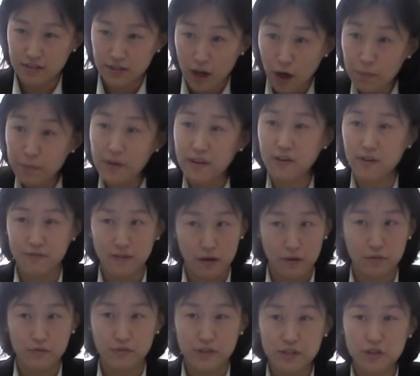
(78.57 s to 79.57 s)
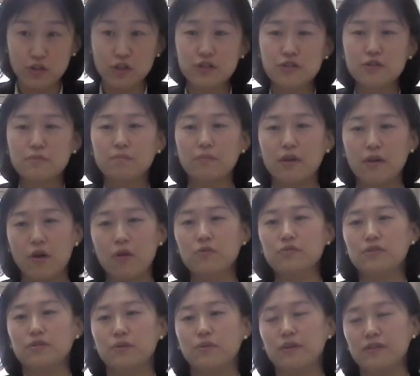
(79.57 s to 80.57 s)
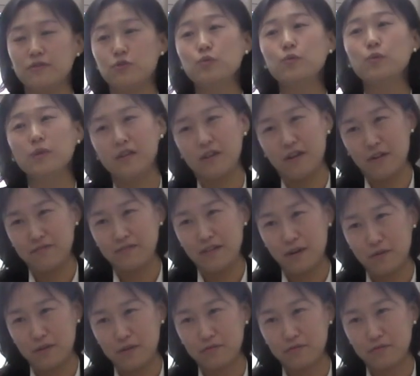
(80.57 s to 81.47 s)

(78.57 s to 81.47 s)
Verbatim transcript: topic of our research, but also a tool of our